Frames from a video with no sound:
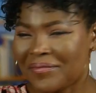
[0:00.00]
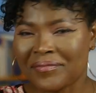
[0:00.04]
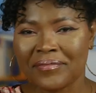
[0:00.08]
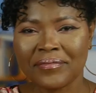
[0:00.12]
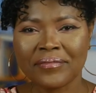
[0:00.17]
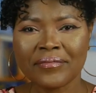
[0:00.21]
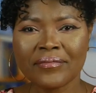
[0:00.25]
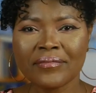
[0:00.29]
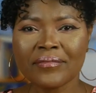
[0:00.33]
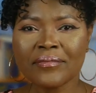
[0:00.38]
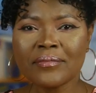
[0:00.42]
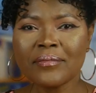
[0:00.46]

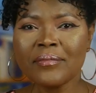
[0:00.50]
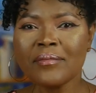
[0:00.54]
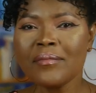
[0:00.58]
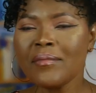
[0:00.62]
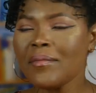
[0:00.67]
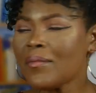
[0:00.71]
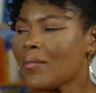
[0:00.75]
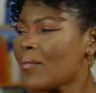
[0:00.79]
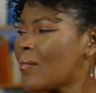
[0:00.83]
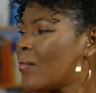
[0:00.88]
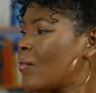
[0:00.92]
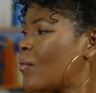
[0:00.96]

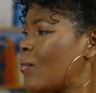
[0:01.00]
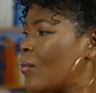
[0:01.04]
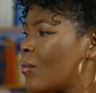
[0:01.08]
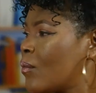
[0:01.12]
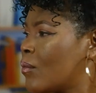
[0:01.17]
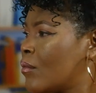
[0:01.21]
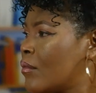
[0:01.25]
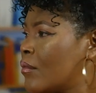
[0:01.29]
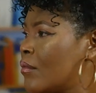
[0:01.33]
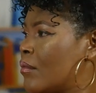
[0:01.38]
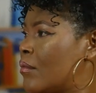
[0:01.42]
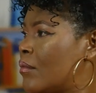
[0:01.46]

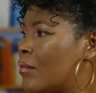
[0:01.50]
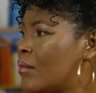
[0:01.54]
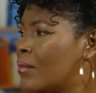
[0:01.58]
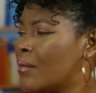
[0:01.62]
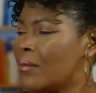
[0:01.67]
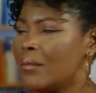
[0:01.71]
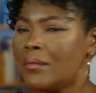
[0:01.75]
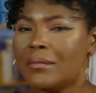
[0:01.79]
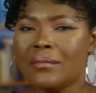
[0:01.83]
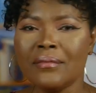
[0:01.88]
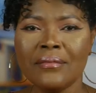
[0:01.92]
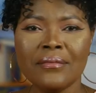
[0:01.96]

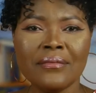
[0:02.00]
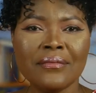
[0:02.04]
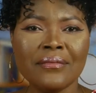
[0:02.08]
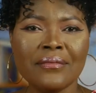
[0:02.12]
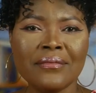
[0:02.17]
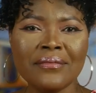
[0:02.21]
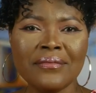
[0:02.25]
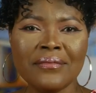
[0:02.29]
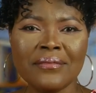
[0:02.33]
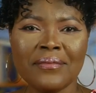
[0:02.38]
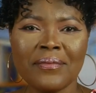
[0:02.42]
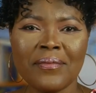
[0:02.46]

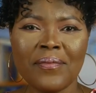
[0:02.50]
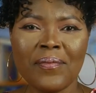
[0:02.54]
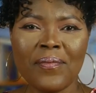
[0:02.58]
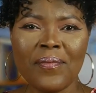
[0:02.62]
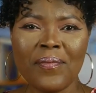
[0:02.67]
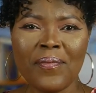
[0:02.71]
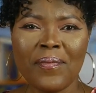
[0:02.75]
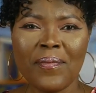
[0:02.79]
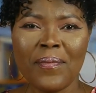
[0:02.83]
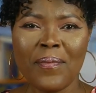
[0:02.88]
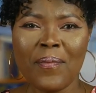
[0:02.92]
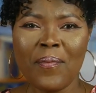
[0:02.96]

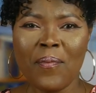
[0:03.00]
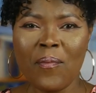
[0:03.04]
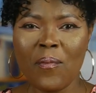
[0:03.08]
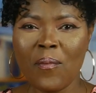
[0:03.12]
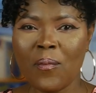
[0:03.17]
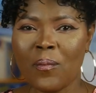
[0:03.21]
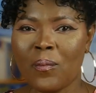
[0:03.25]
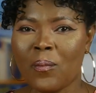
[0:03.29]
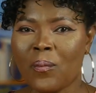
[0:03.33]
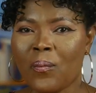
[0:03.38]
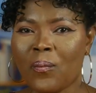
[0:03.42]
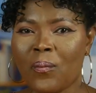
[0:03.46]

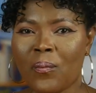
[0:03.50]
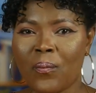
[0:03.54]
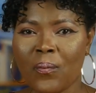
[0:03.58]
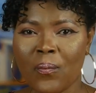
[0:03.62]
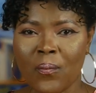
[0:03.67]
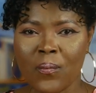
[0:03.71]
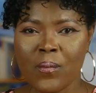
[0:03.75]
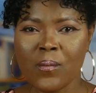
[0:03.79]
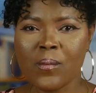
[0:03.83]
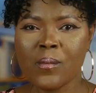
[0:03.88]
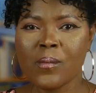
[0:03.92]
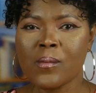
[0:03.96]

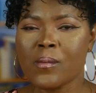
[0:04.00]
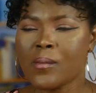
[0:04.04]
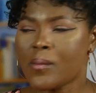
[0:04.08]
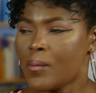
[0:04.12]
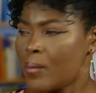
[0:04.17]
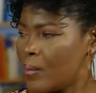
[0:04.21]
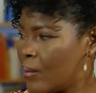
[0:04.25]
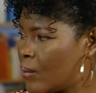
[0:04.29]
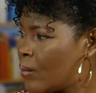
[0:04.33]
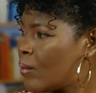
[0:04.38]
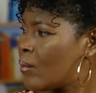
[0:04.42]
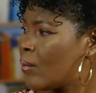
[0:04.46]

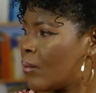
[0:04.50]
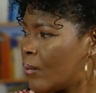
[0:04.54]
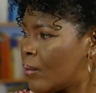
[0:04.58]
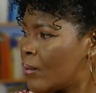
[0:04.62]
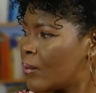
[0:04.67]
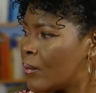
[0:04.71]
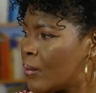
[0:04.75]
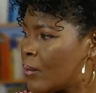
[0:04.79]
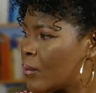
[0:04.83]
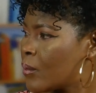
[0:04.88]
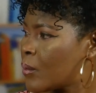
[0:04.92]
The person shown says nothing.